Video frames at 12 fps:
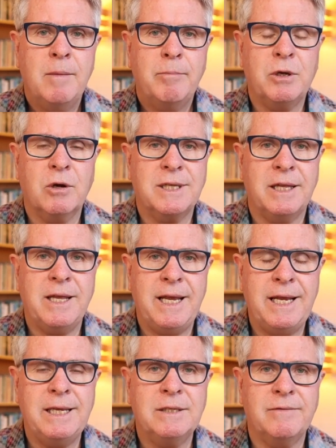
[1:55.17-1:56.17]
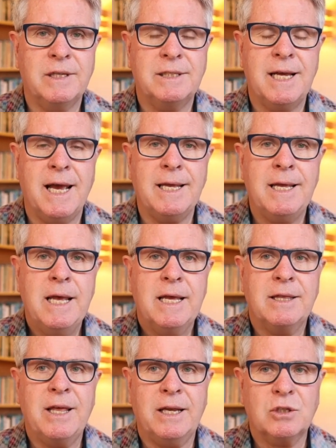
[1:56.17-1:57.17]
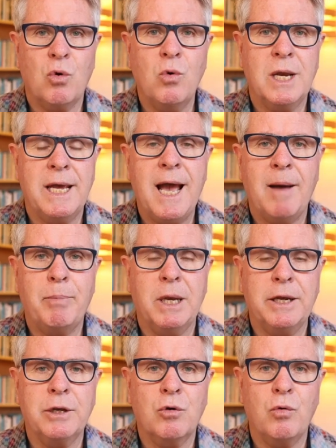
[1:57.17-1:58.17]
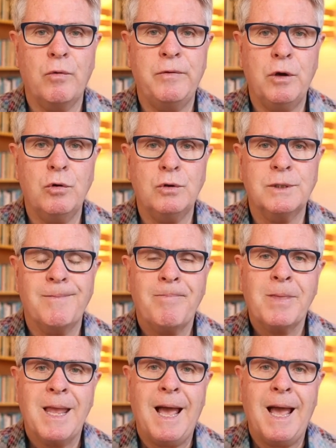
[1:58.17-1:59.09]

because at the end of the day, that's all they are, political views.